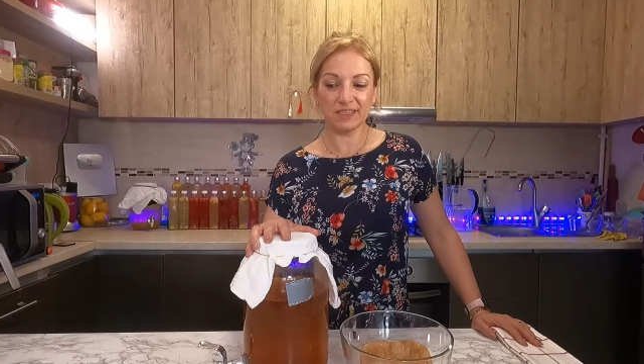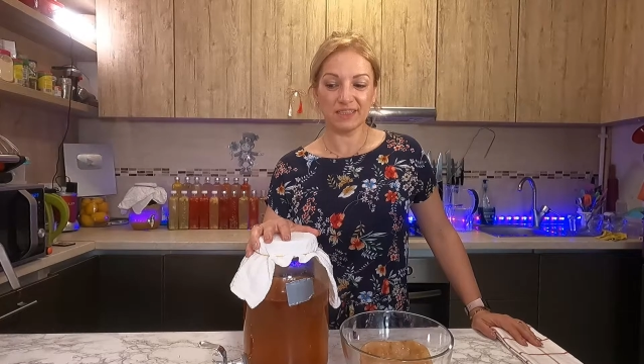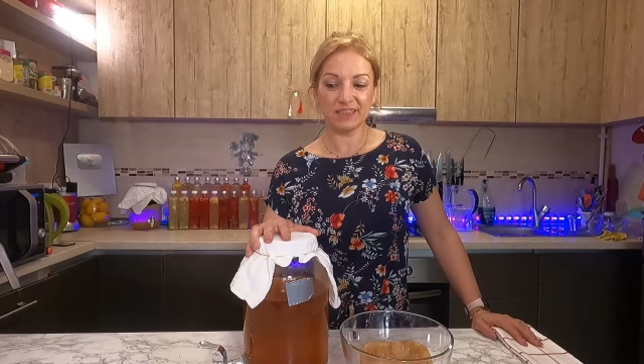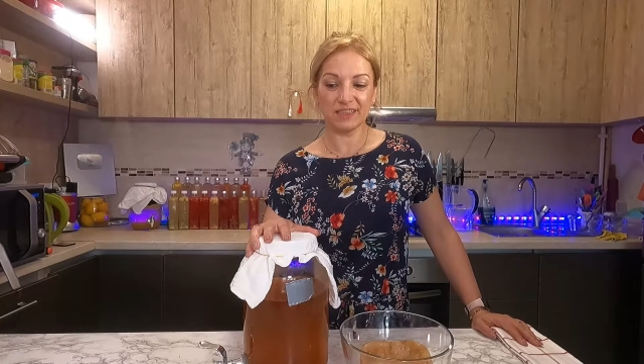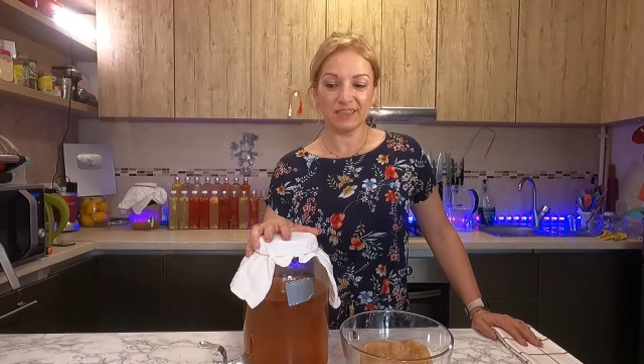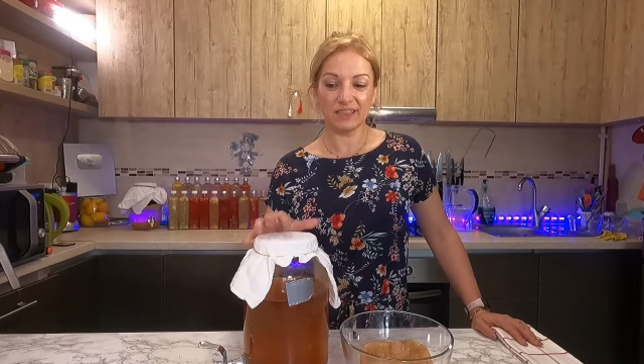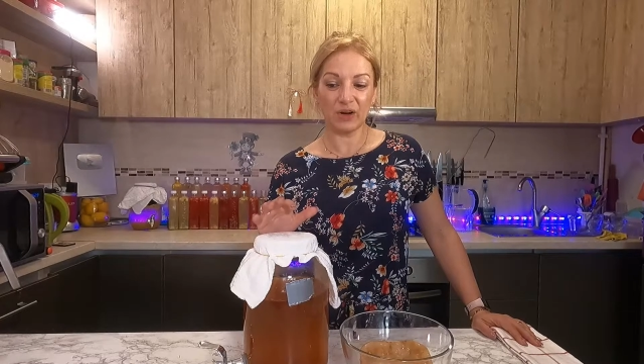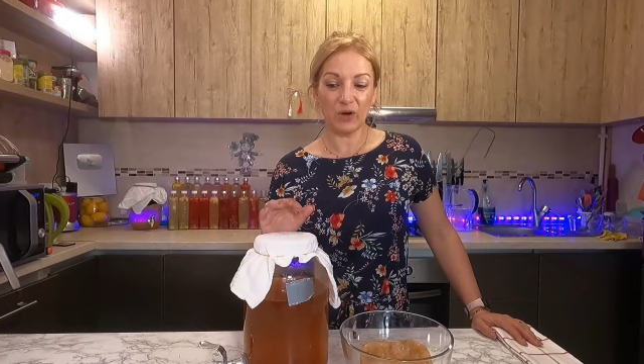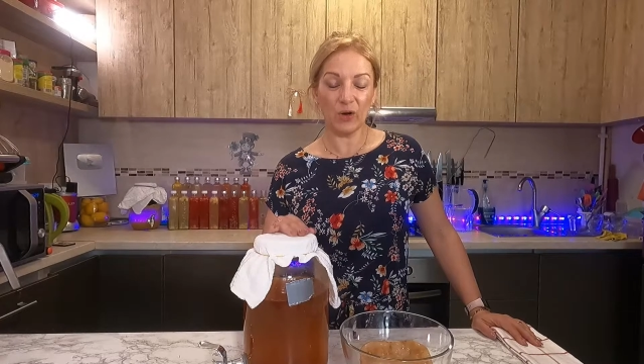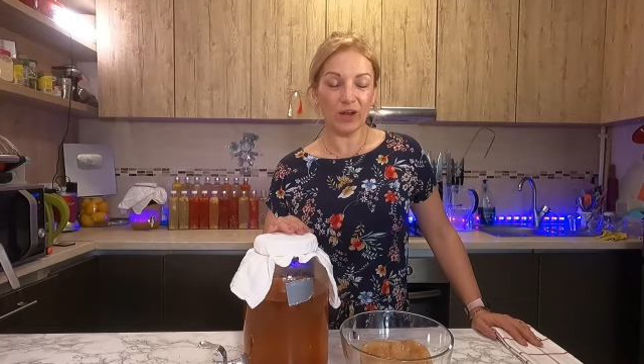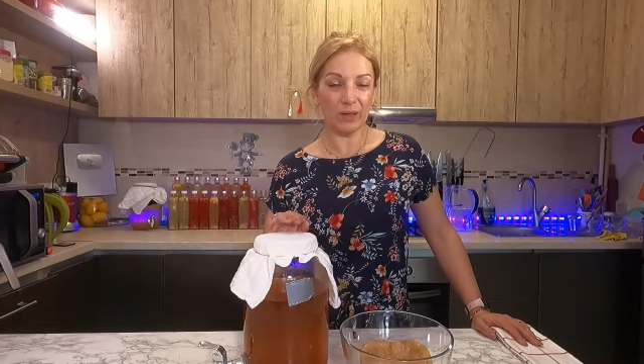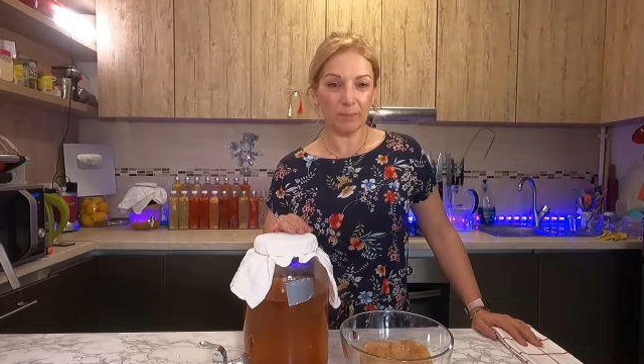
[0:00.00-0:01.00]

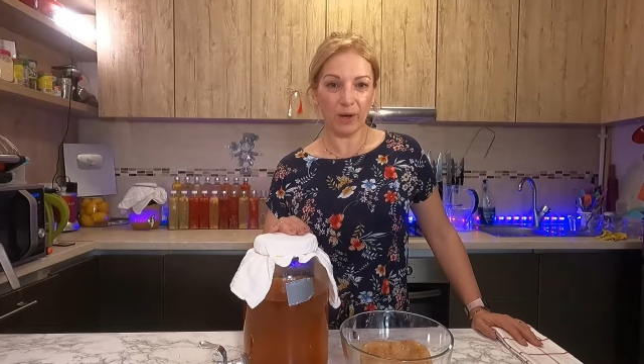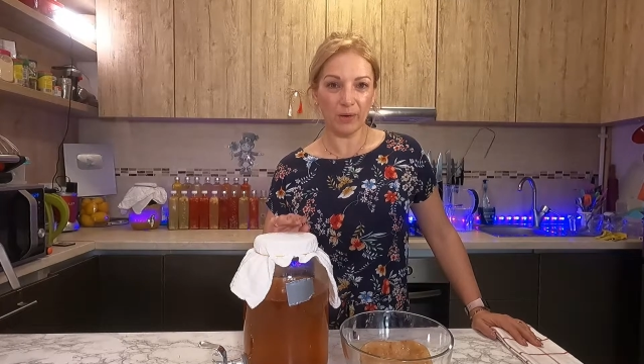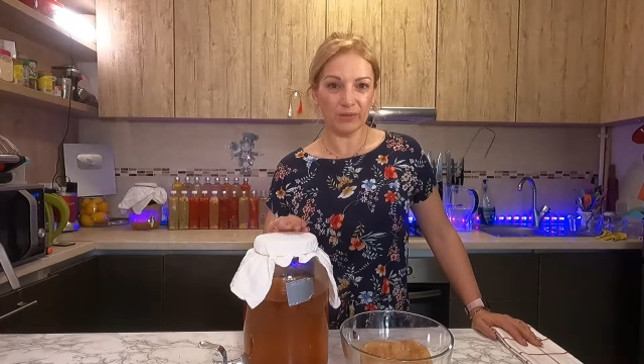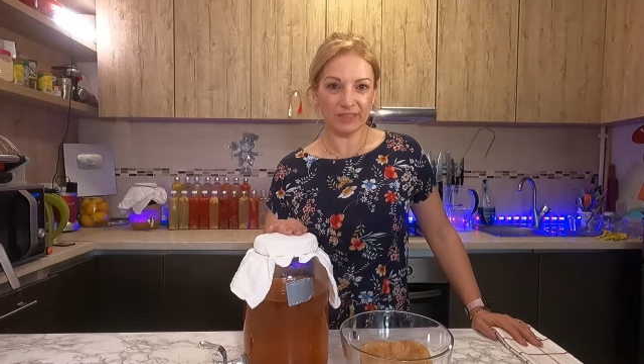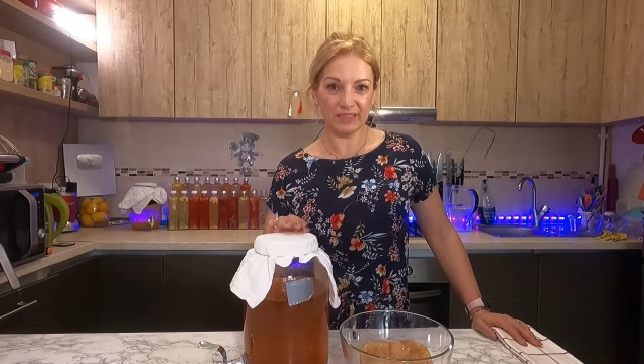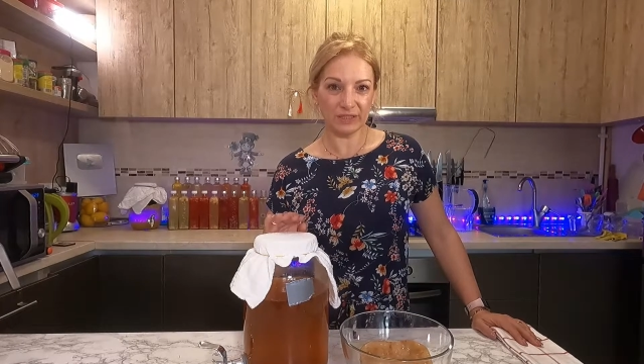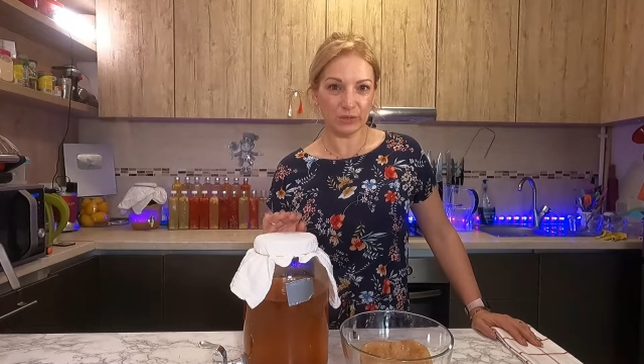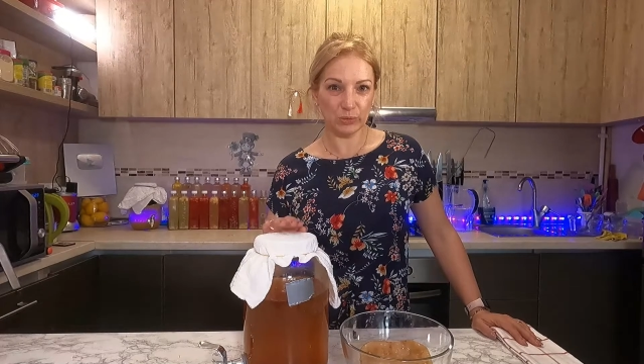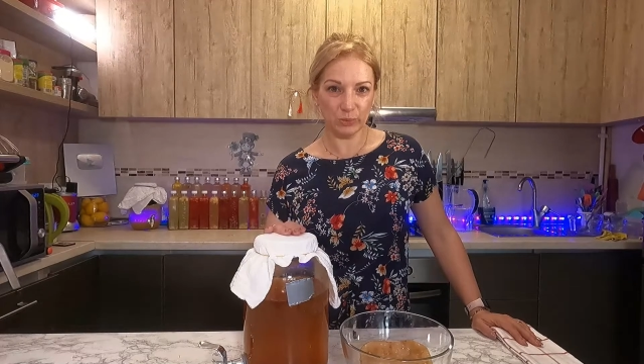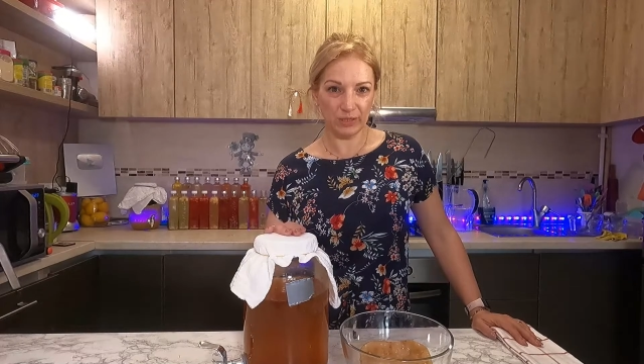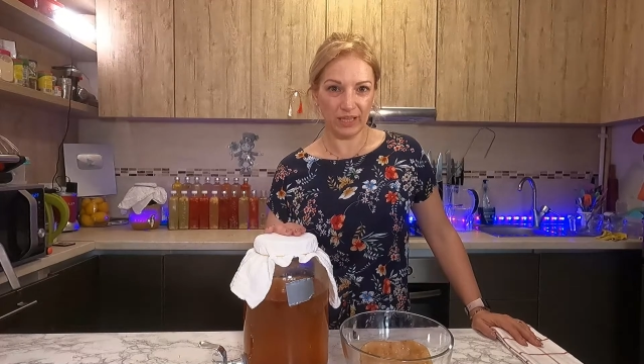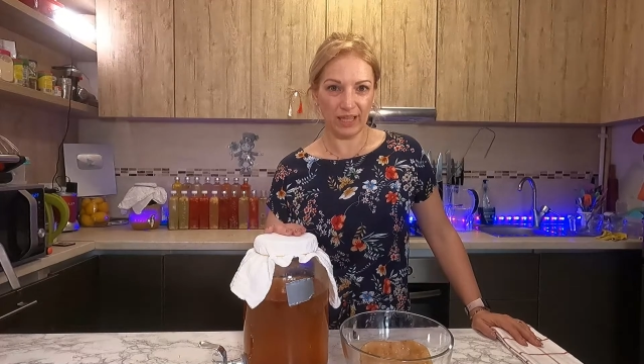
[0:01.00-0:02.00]
all about this
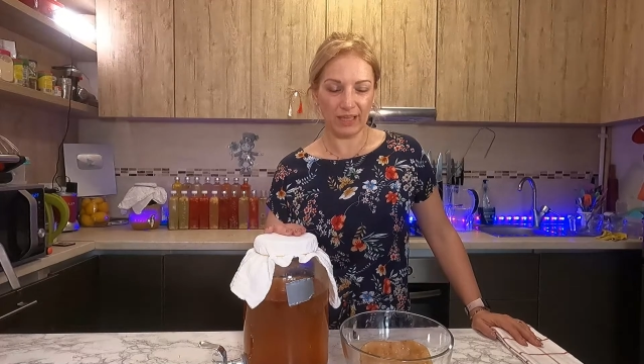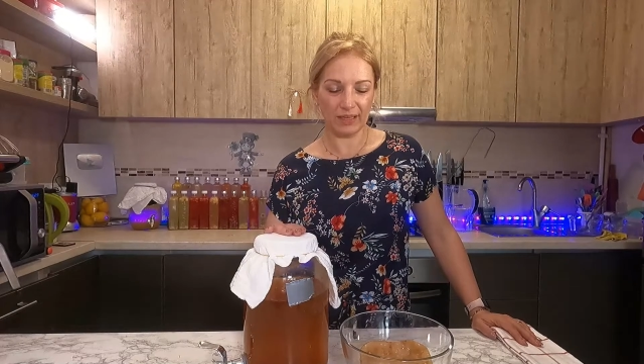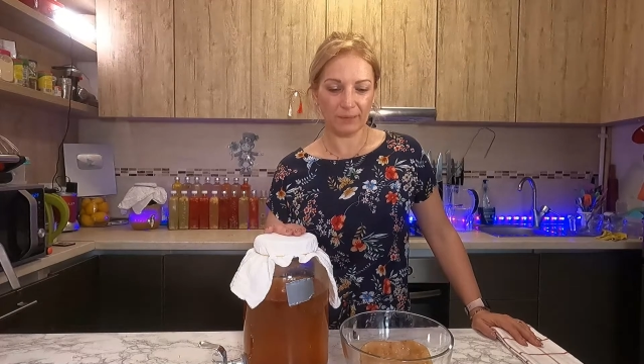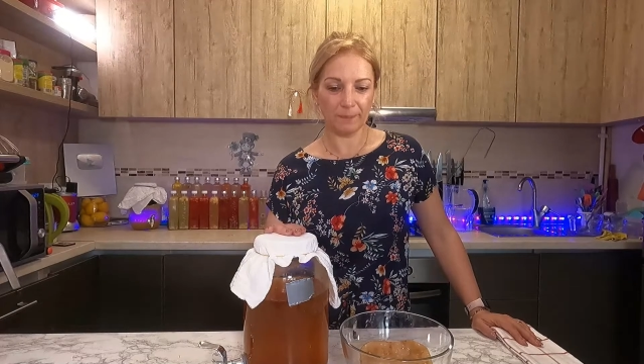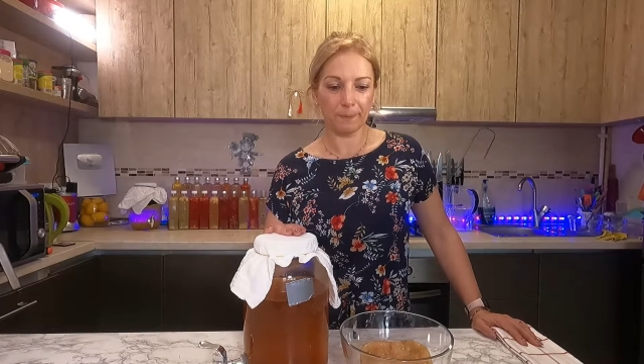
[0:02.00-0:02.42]
today.